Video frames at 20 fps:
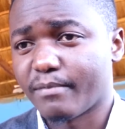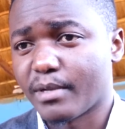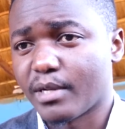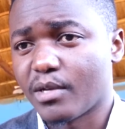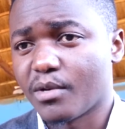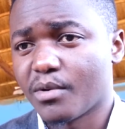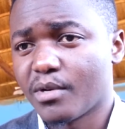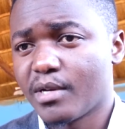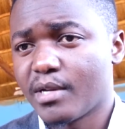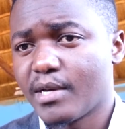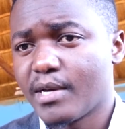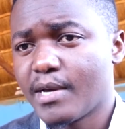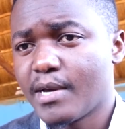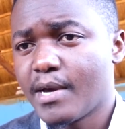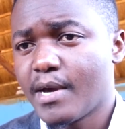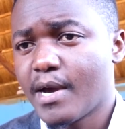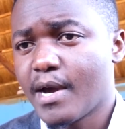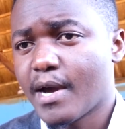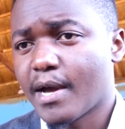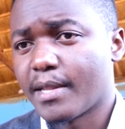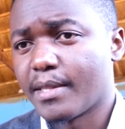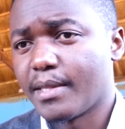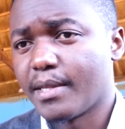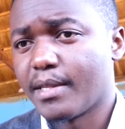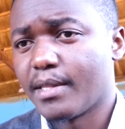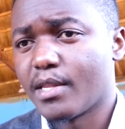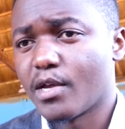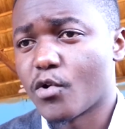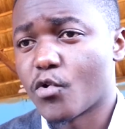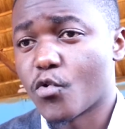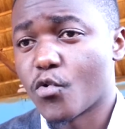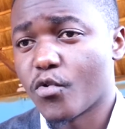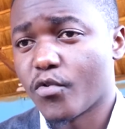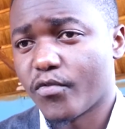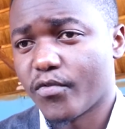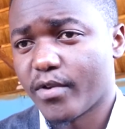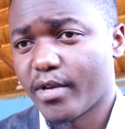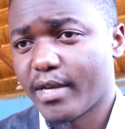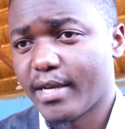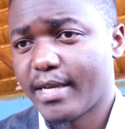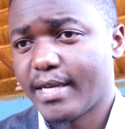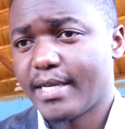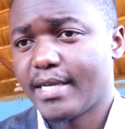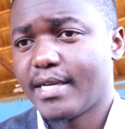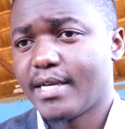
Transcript: million, and then the roofing